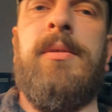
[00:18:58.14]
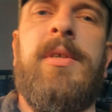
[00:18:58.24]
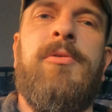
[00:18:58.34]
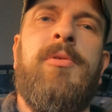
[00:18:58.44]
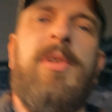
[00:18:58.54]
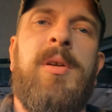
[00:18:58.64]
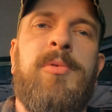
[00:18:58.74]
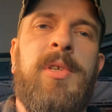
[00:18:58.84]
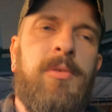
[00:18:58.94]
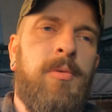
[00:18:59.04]
Doesn't help
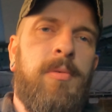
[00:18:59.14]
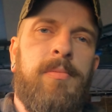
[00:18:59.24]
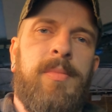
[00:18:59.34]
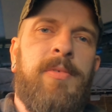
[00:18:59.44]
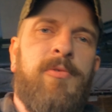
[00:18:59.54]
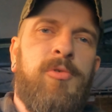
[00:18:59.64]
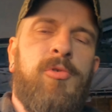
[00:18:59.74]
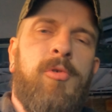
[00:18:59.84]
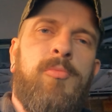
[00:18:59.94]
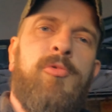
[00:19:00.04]
that I've got
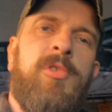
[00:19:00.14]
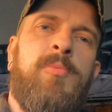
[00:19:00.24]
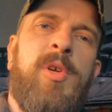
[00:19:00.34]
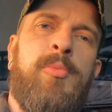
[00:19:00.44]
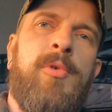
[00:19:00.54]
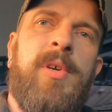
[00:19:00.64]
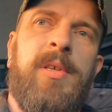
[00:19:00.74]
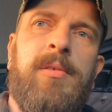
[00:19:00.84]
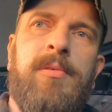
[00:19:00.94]
the remote in my pocket,